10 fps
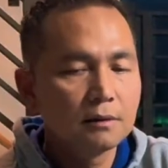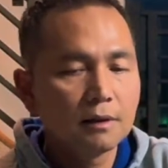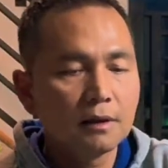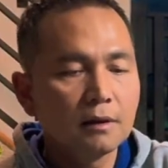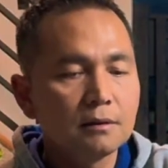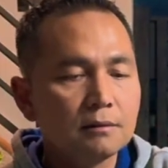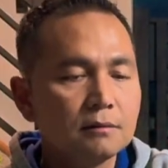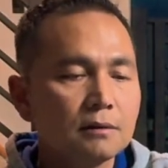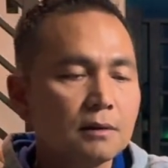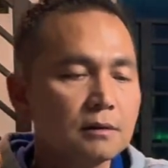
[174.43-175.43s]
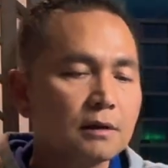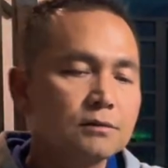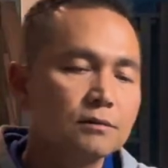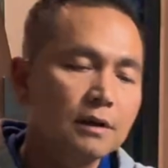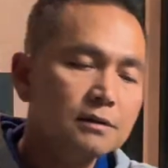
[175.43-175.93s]
And
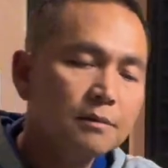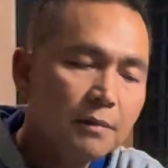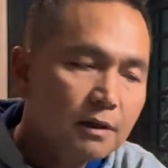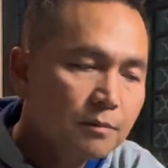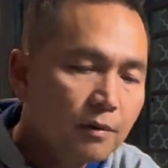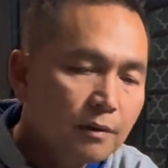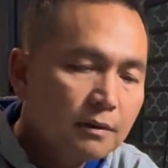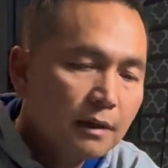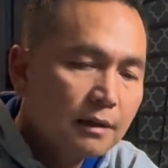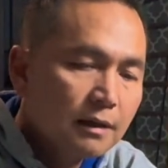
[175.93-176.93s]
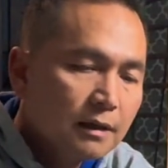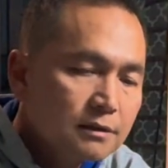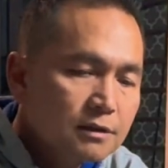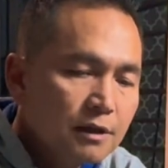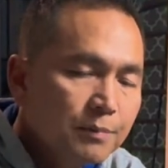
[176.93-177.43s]
so that's the motherboard, and it
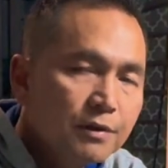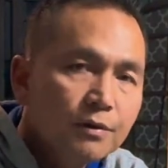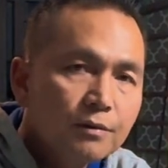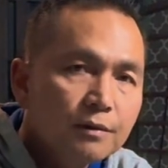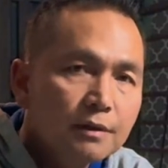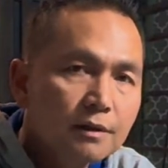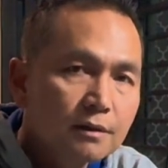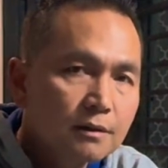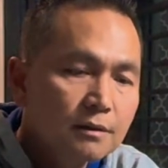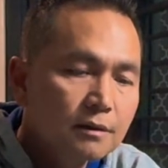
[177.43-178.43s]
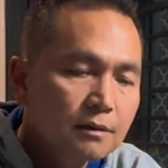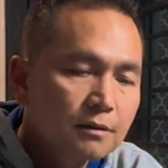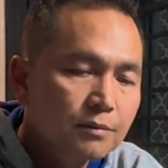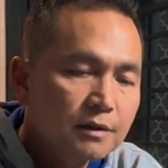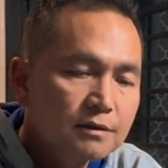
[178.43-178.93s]
has the CPU and the
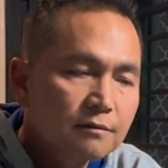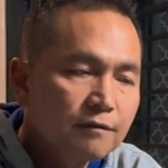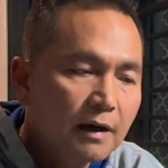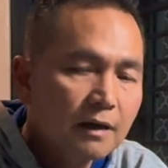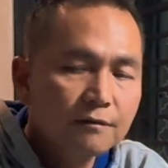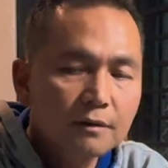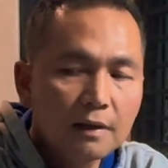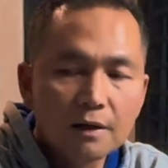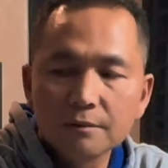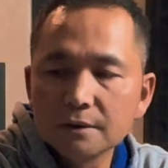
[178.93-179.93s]
Ryzen 5 on that